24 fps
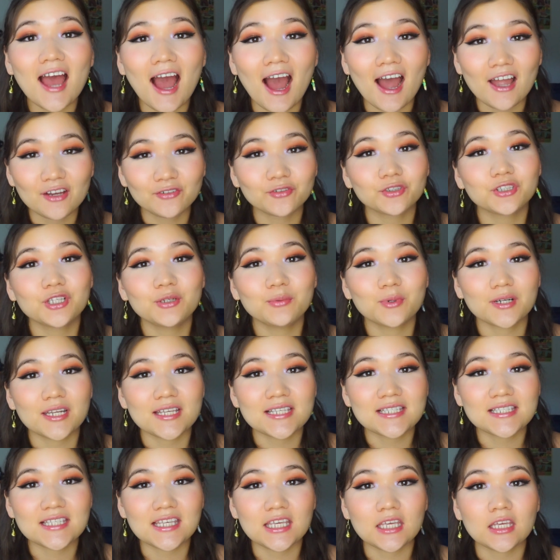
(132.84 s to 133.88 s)
I really want to
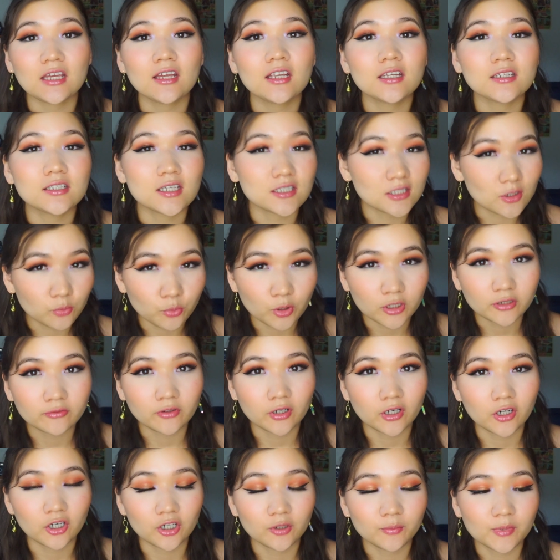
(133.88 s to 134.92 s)
see, does it work for her?